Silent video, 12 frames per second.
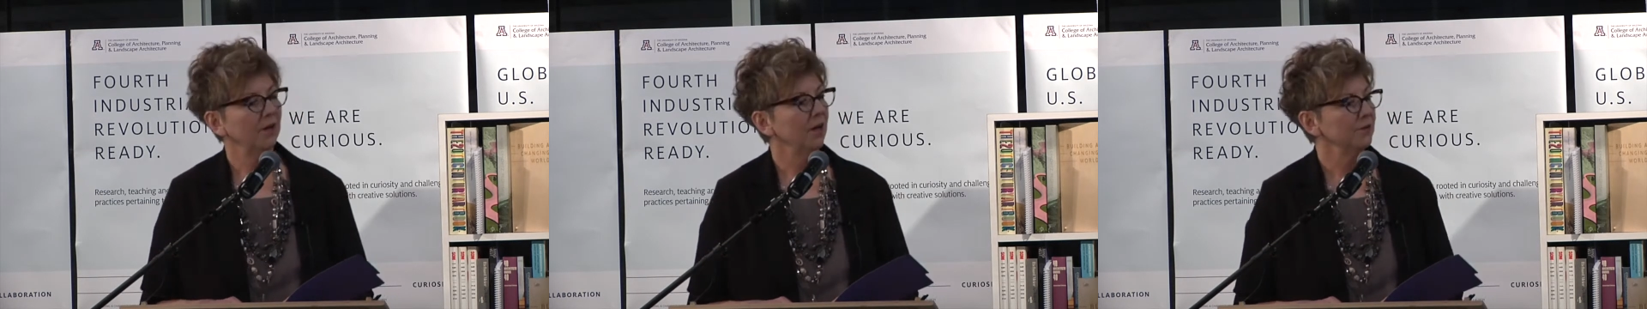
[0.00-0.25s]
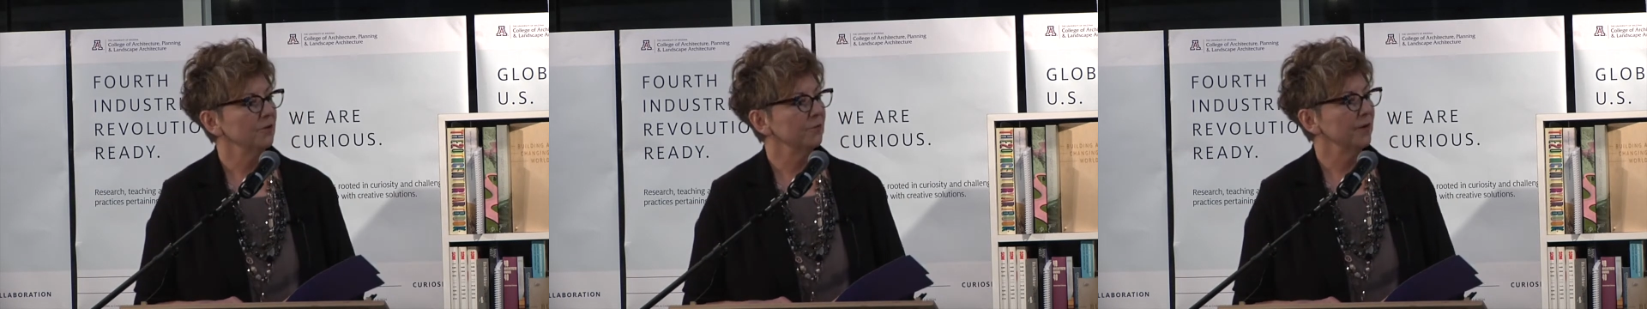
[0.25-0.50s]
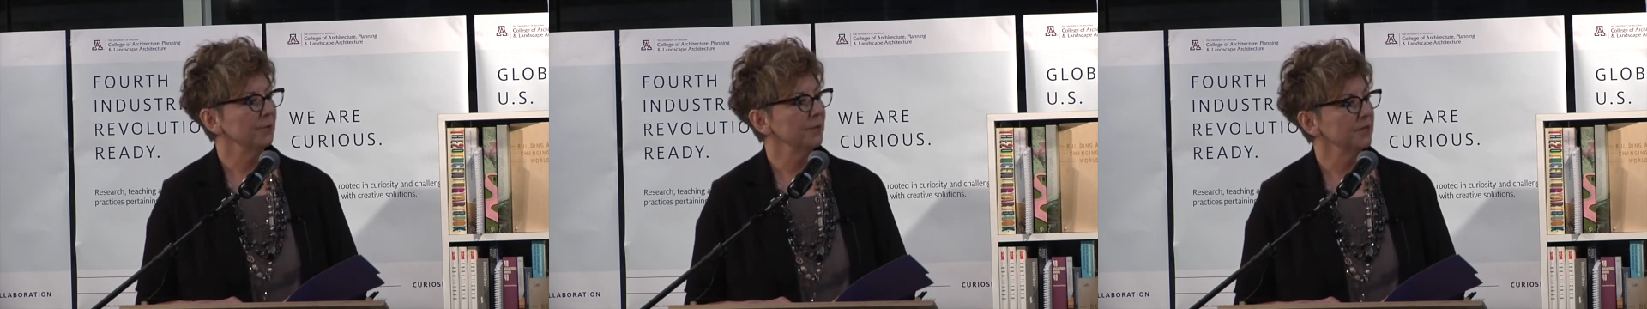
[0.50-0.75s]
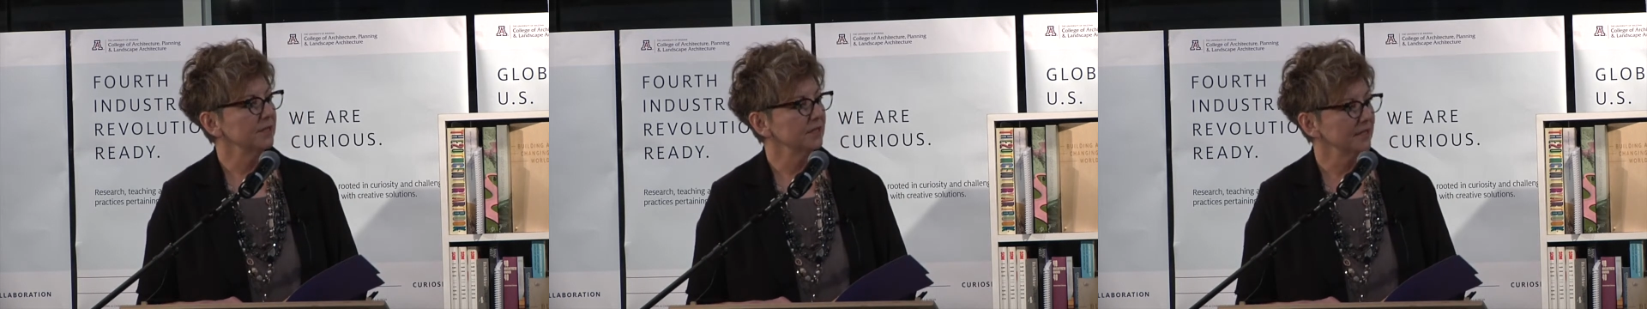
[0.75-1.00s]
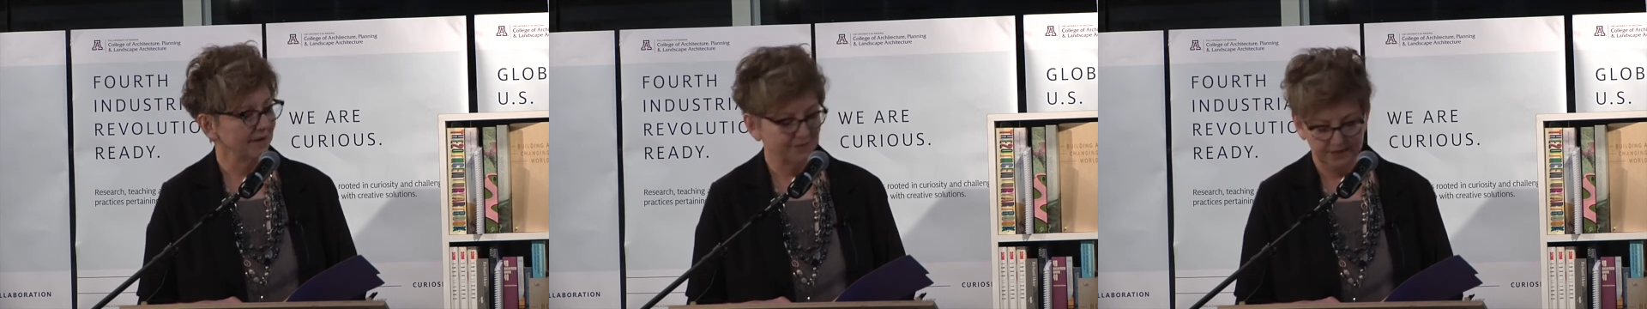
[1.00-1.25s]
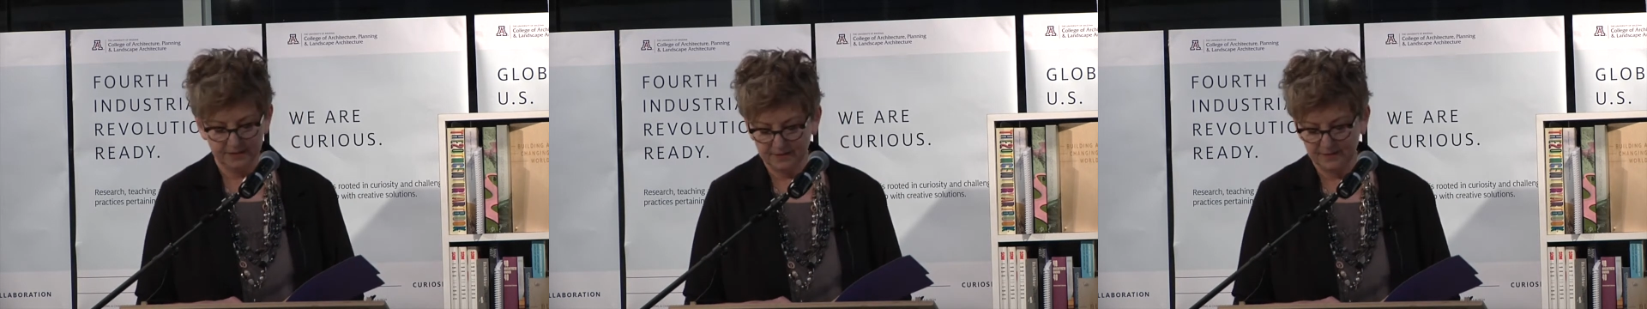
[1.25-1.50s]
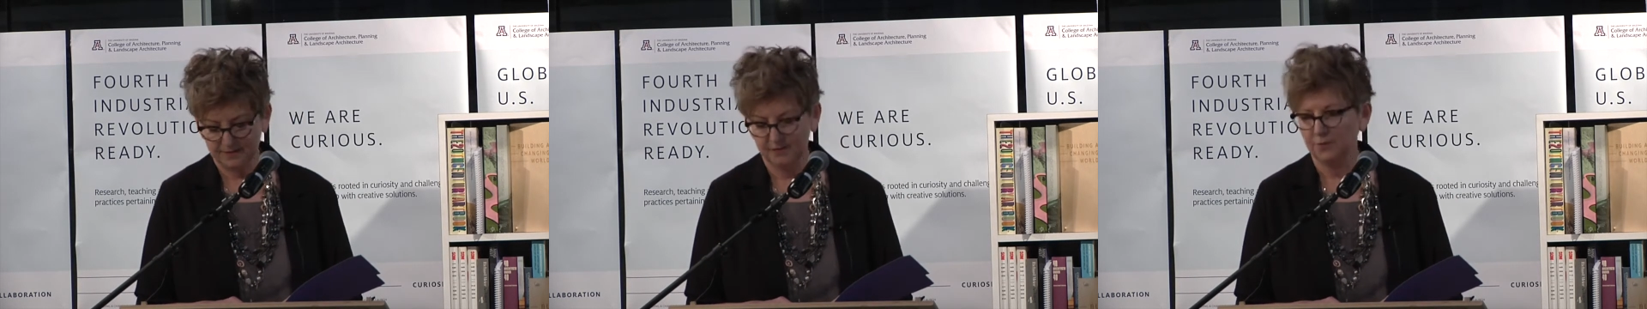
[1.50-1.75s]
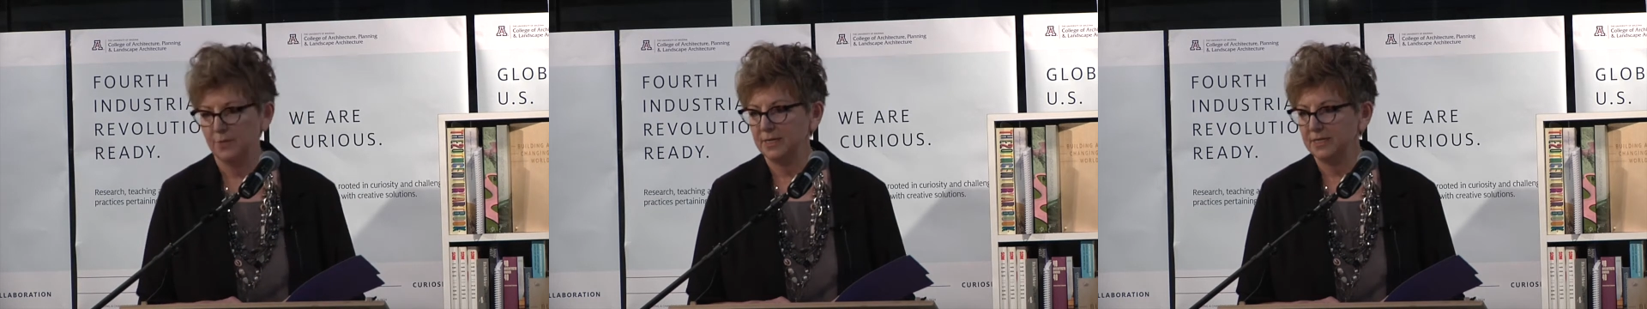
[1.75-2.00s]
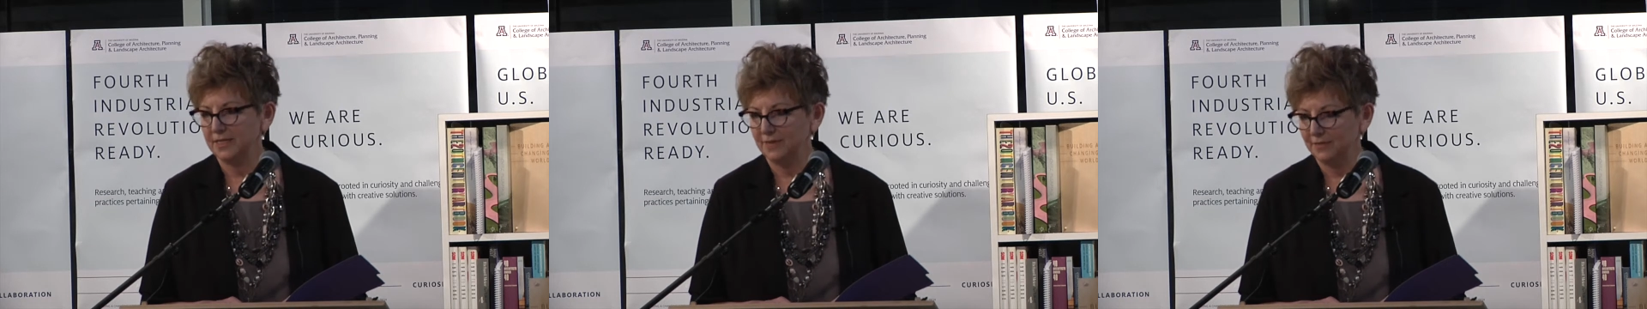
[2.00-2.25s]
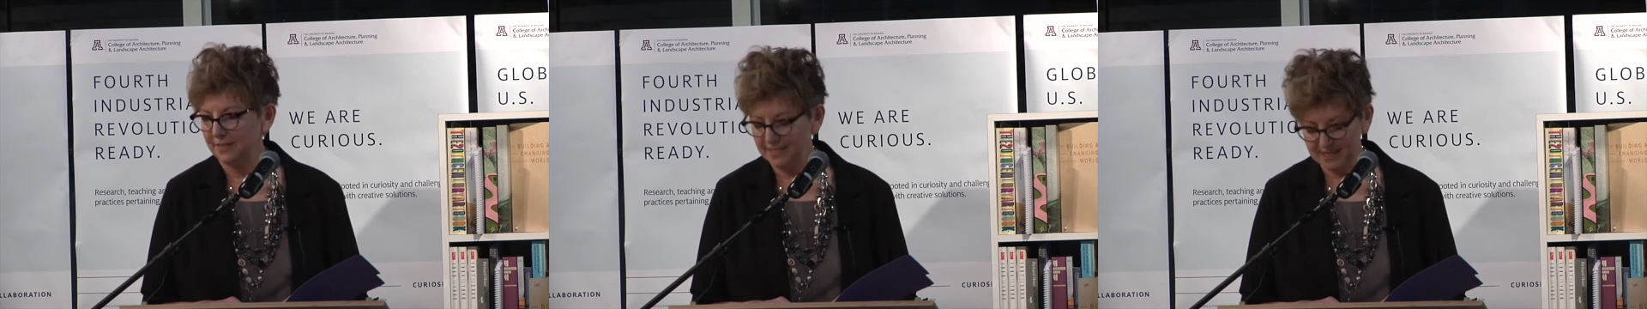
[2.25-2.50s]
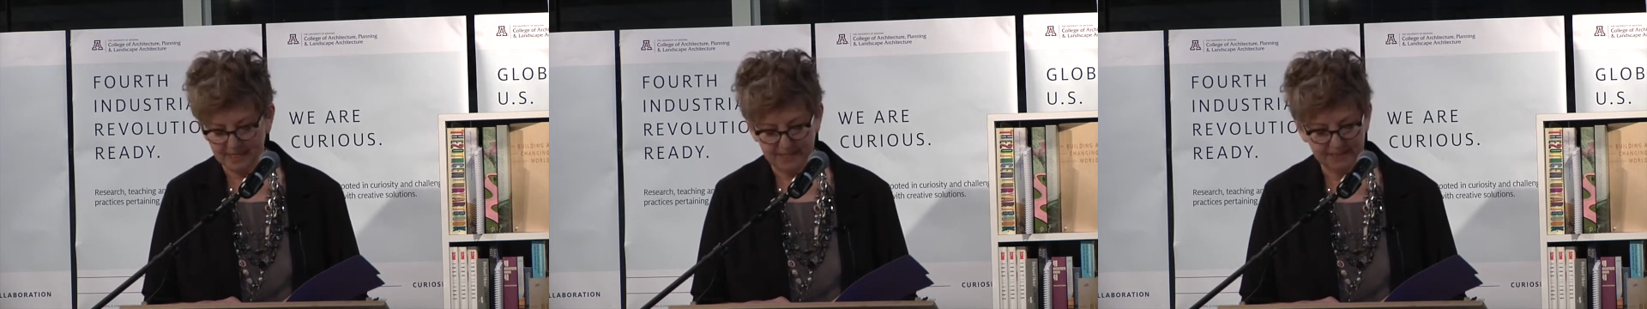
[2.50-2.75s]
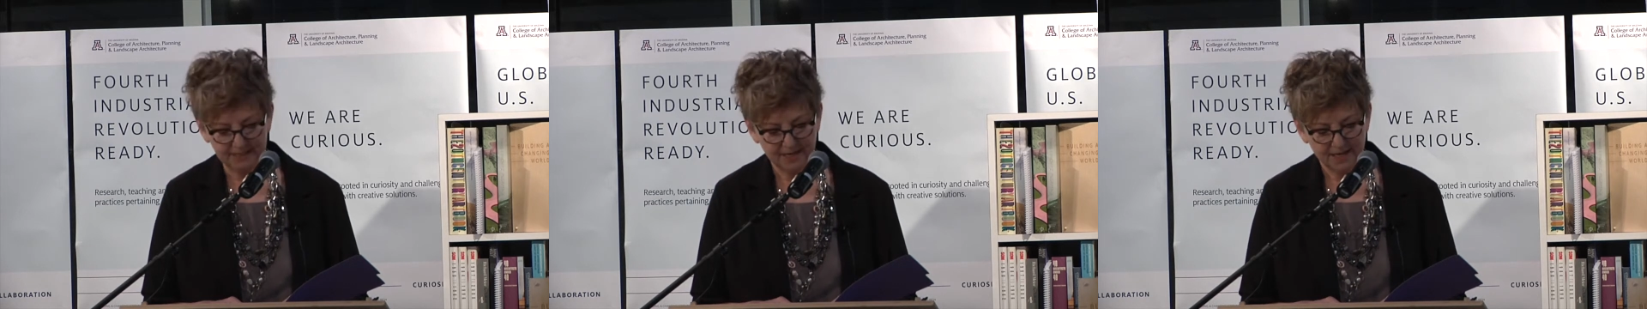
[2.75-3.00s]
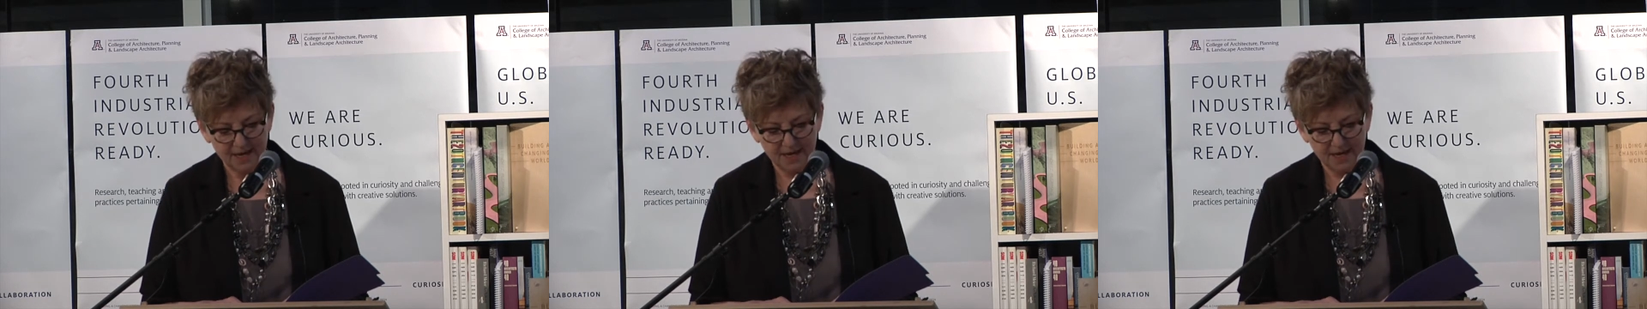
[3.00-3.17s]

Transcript: on November the 7th, 2017,